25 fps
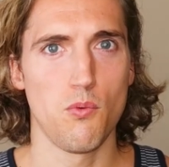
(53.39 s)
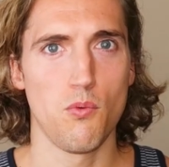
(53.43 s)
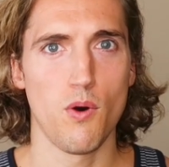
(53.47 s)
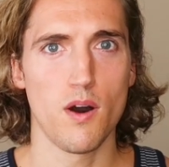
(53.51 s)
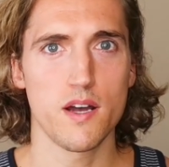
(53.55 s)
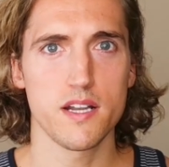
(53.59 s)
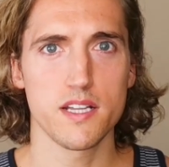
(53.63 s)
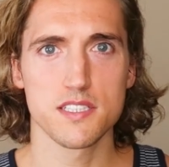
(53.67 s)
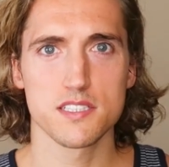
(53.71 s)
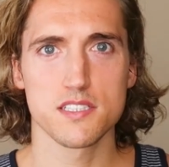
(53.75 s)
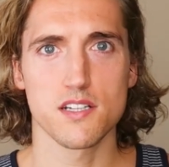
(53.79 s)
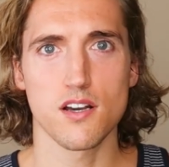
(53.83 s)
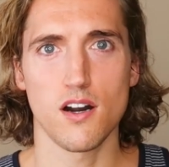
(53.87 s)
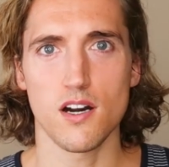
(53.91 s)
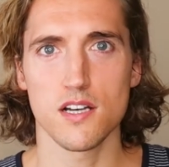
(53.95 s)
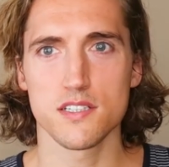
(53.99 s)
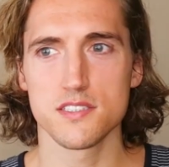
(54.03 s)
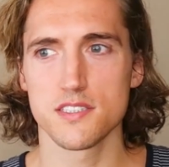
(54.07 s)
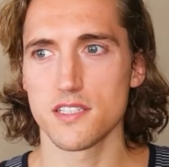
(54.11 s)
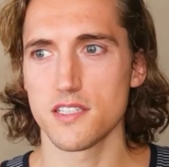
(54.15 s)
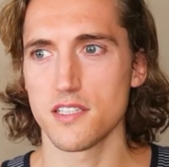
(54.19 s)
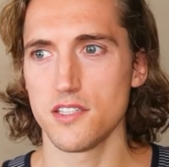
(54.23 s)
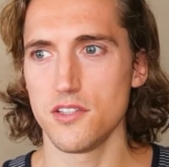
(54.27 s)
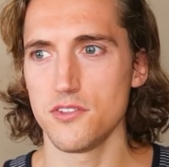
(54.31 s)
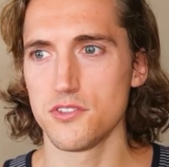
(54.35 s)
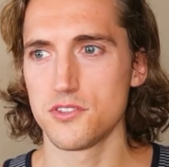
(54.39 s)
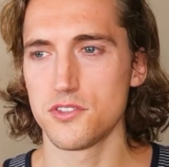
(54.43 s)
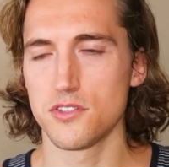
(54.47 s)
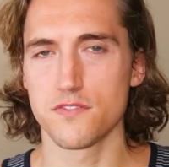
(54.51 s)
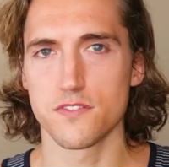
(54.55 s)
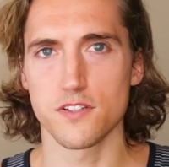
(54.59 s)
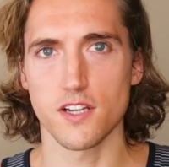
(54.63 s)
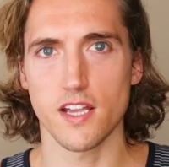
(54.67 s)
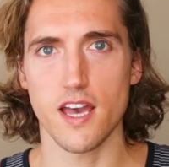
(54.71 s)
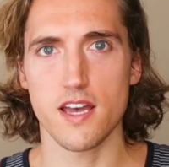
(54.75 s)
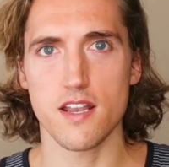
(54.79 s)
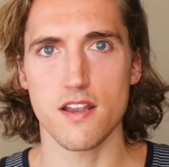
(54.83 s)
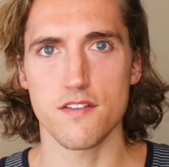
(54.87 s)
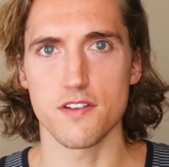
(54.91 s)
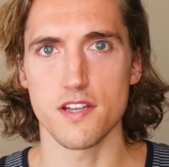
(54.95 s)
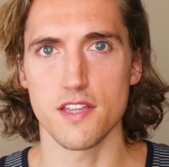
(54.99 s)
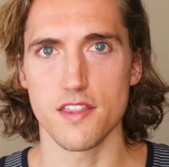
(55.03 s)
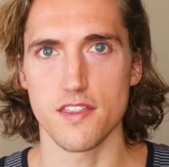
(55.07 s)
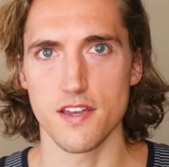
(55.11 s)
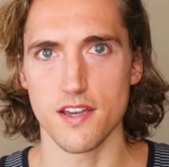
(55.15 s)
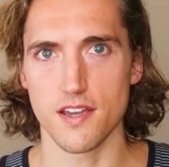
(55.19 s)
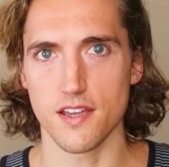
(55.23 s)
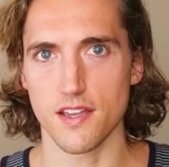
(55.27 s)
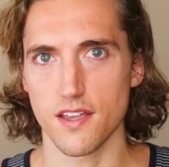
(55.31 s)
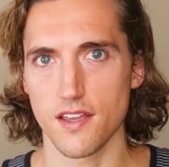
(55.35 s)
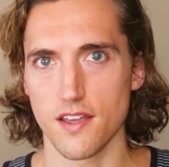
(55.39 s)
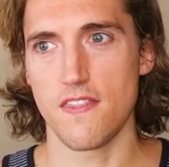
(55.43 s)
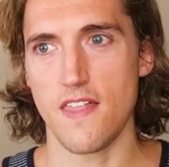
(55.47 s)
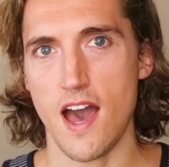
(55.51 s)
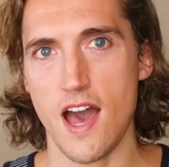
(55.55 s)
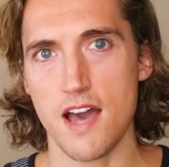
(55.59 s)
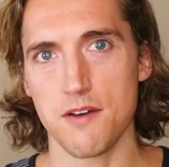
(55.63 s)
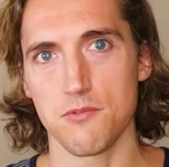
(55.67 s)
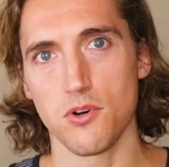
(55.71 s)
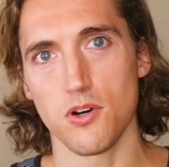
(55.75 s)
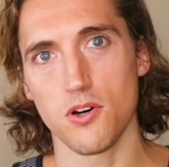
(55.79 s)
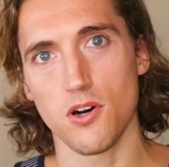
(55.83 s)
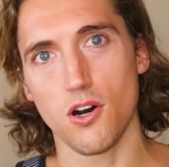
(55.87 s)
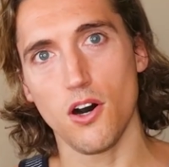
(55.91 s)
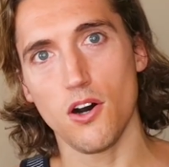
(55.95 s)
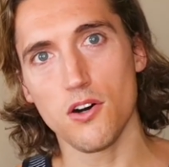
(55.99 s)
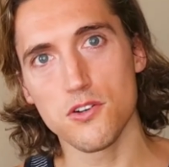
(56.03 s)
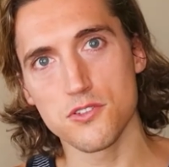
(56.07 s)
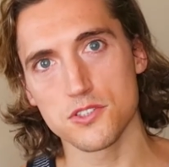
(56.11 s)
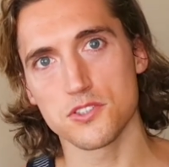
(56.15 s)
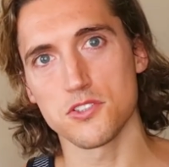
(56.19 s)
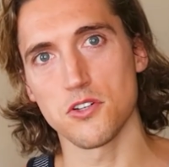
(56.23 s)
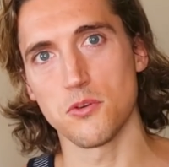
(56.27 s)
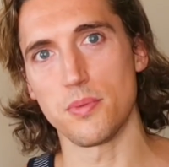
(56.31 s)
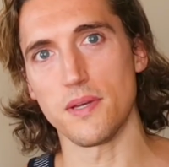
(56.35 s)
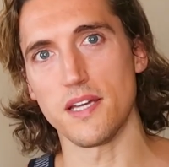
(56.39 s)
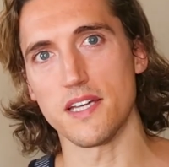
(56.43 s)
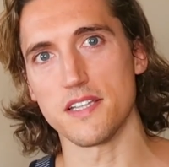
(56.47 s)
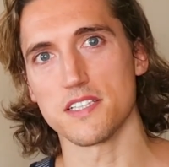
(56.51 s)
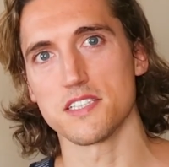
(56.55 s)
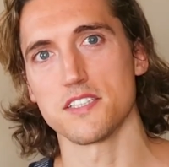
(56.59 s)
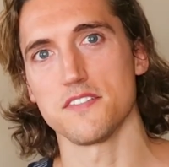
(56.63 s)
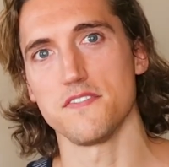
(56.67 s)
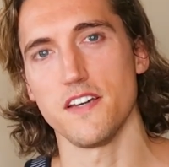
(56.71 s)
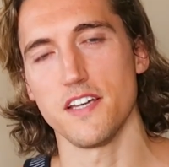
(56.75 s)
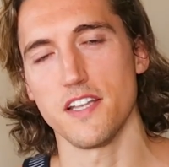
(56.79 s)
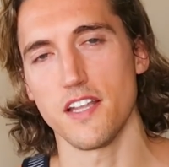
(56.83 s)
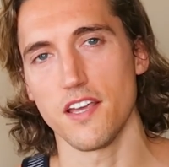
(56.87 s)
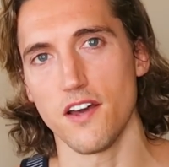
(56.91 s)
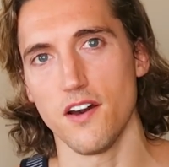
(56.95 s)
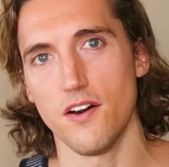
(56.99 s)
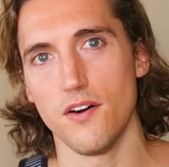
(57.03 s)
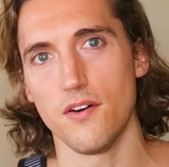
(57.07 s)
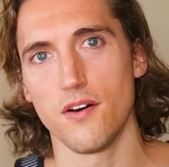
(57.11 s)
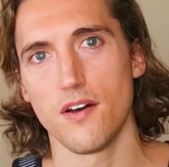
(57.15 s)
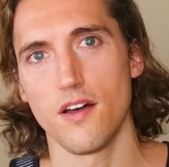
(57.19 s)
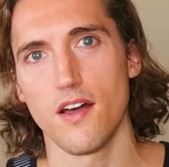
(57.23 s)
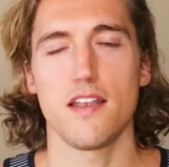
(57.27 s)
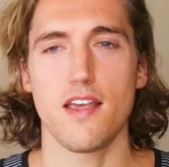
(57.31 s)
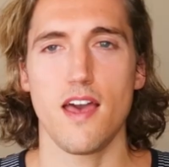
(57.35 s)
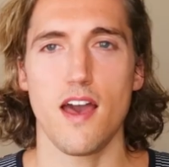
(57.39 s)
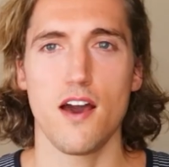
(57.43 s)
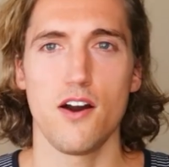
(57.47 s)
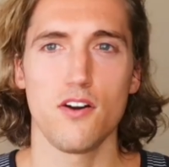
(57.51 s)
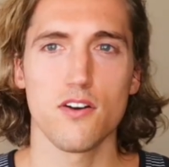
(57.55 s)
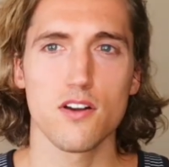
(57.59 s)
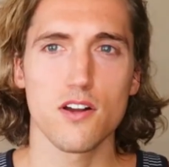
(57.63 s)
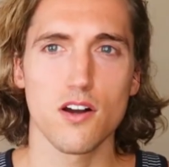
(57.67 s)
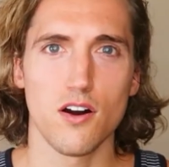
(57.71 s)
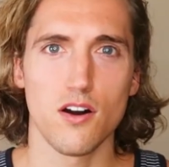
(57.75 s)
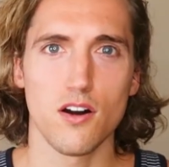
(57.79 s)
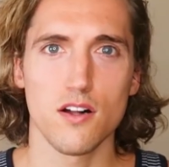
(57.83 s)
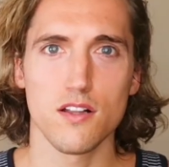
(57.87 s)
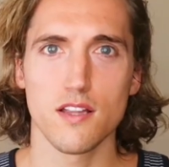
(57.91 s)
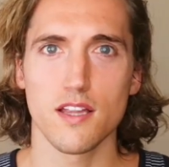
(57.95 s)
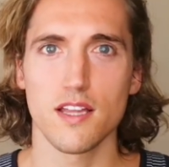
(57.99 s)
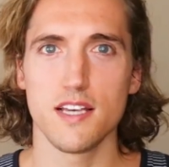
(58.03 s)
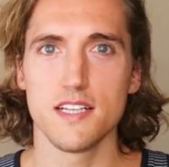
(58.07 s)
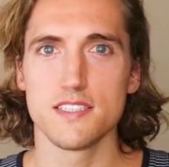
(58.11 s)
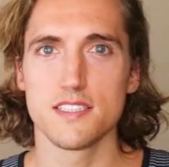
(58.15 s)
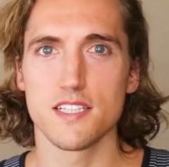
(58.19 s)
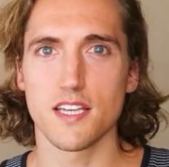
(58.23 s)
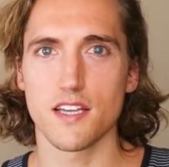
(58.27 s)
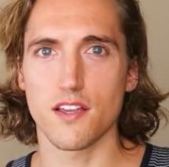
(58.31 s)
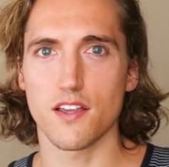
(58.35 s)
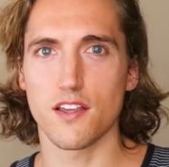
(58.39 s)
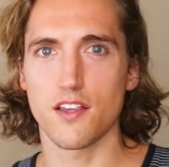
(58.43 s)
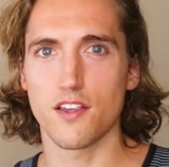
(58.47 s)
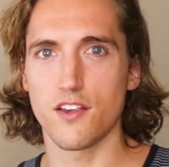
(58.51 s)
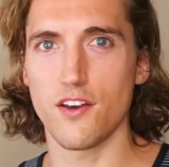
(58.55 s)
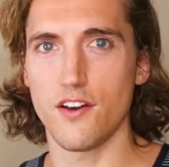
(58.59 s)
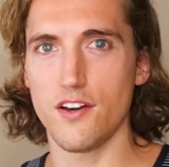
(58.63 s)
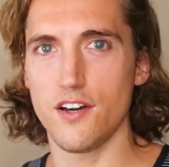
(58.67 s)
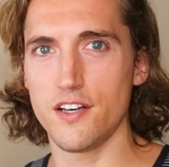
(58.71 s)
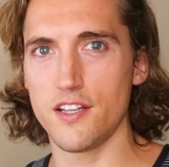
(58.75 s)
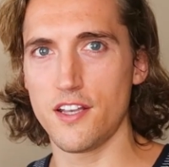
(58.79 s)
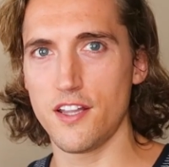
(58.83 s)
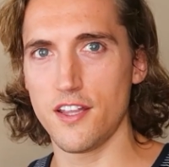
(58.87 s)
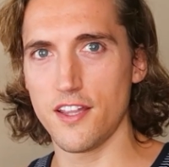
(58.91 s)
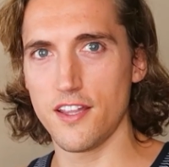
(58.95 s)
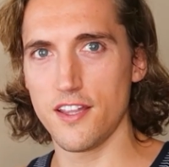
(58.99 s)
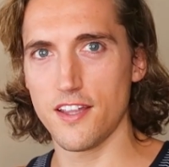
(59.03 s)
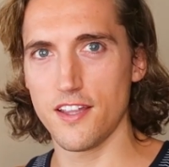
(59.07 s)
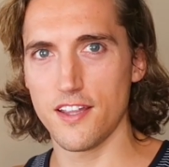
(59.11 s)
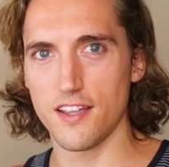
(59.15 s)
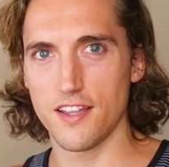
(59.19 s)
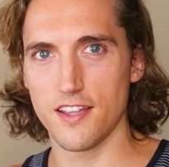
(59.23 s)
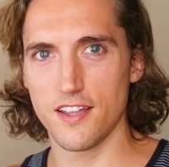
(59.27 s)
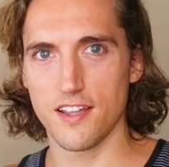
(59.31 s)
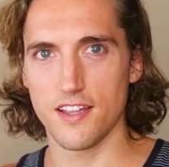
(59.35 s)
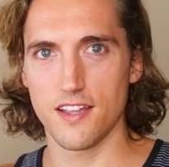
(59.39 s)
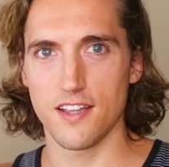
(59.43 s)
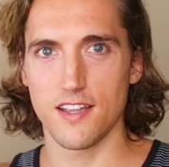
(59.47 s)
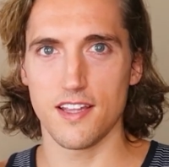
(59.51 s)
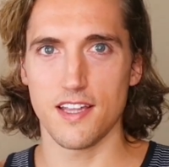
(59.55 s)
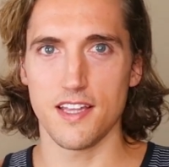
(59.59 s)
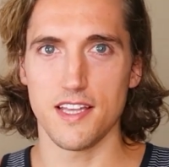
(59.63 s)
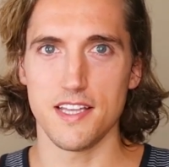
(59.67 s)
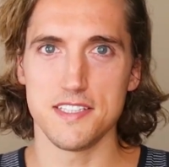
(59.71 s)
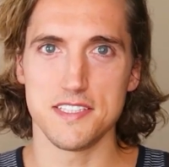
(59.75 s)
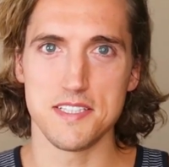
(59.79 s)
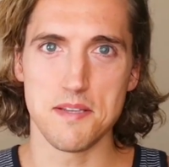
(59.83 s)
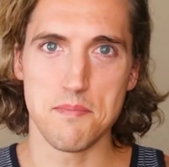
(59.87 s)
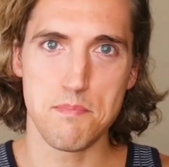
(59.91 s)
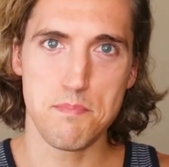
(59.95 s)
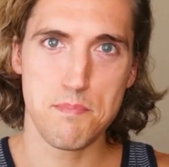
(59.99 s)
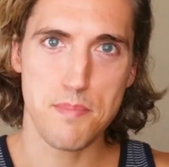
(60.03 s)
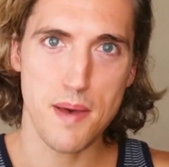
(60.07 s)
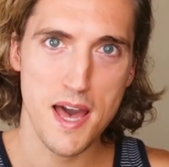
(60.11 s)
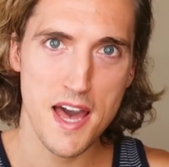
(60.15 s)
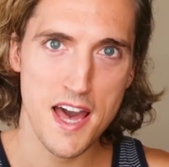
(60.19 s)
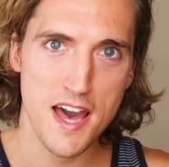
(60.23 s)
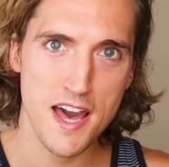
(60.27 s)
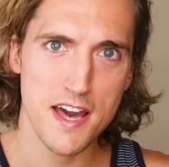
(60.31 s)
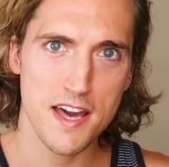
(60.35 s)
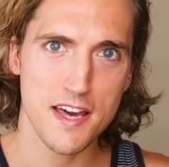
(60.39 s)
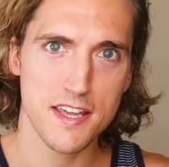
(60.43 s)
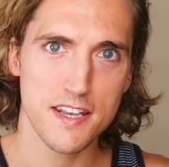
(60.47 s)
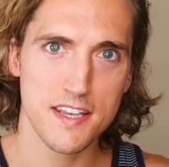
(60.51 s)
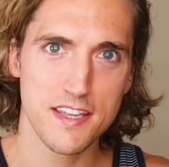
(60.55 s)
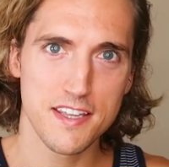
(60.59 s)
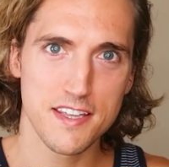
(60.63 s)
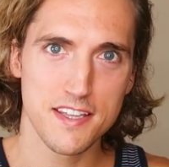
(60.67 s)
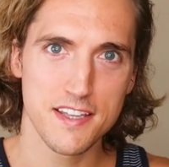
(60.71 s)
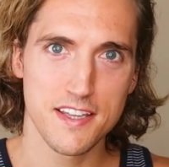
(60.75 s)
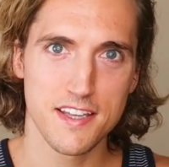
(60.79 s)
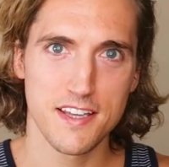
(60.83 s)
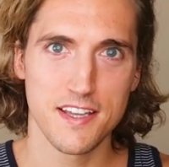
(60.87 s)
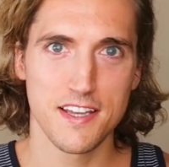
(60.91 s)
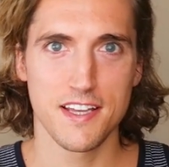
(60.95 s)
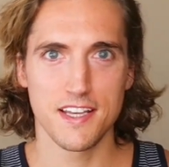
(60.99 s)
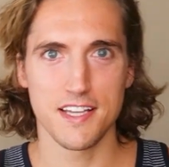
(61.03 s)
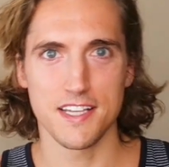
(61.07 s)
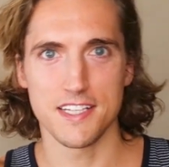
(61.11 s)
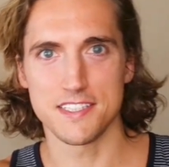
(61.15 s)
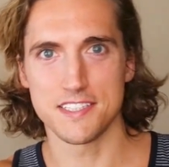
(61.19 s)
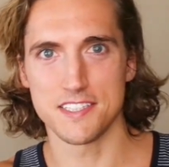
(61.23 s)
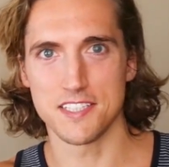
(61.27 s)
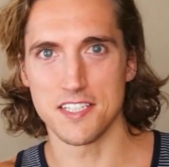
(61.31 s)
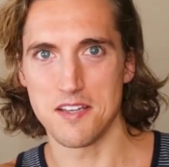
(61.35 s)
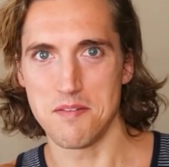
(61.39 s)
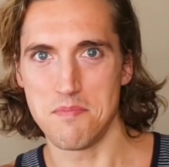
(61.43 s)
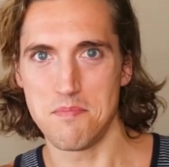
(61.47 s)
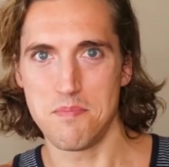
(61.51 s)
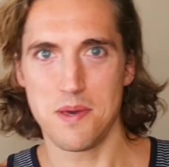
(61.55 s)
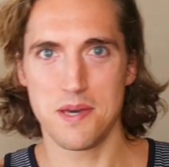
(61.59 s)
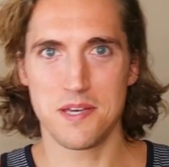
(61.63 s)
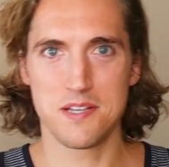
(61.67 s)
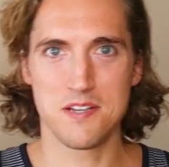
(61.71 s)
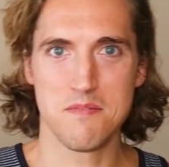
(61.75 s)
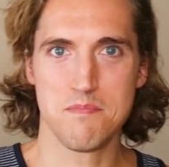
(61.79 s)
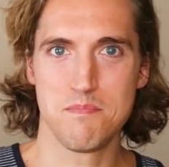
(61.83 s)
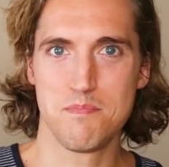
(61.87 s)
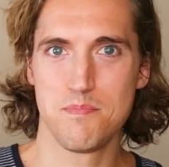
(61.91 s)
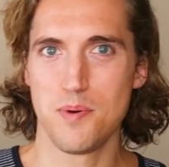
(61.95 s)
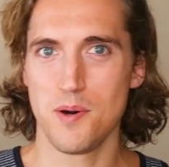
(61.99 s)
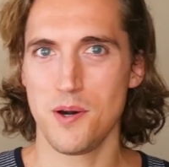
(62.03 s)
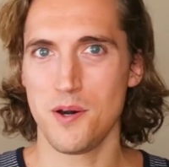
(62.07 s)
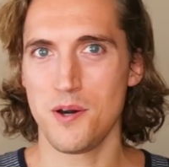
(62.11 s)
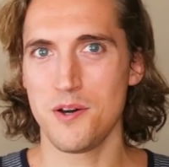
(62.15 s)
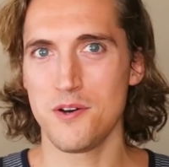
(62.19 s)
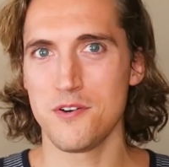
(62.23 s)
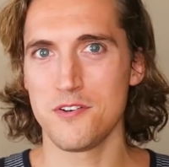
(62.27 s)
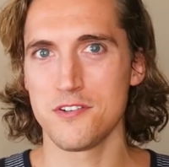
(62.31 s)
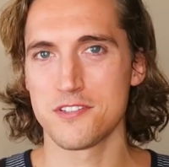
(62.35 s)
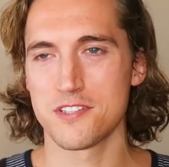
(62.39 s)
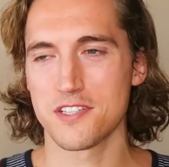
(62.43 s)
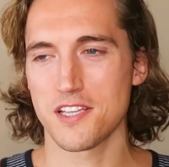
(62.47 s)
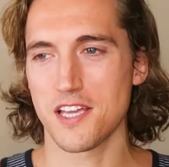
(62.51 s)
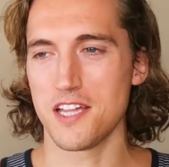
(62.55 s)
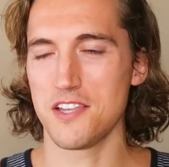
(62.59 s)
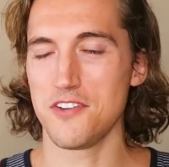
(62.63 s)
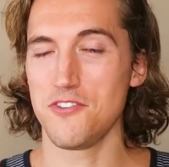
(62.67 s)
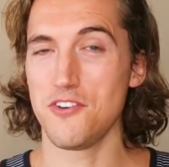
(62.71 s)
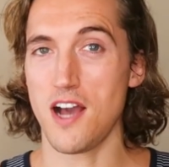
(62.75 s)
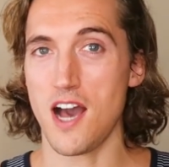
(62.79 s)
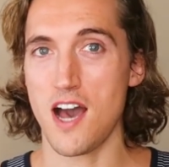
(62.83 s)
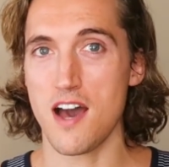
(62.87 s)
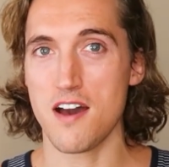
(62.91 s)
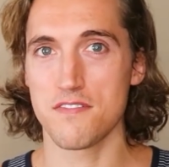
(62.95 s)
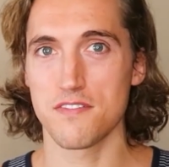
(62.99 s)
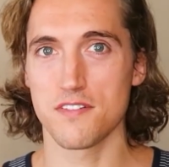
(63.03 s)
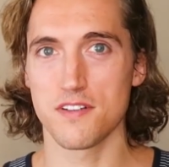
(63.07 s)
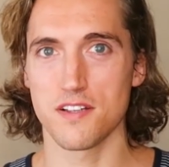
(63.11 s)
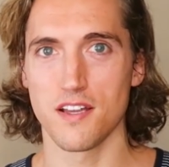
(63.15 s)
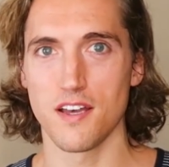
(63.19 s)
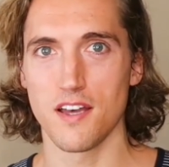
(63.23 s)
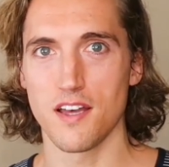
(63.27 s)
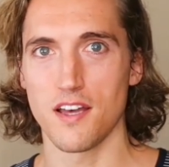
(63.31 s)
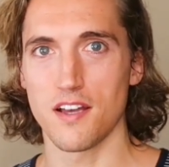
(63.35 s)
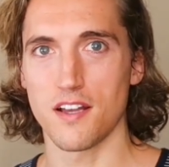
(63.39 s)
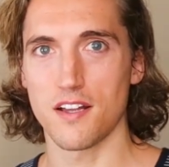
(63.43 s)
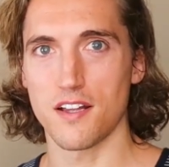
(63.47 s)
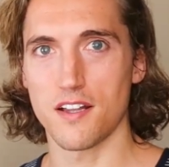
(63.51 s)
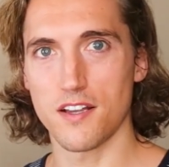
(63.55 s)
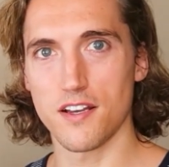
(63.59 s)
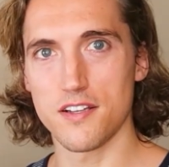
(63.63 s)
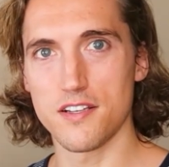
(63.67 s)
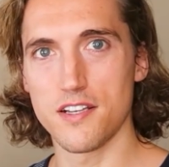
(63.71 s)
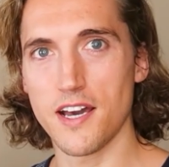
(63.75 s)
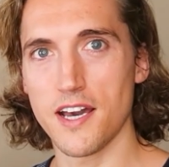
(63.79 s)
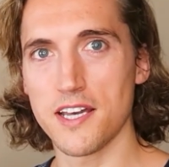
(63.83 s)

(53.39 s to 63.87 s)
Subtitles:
What is causing you to forget everything? That will also be in this video. And alcohol, is it good? Is it bad? Is it a bit of both? Can you have good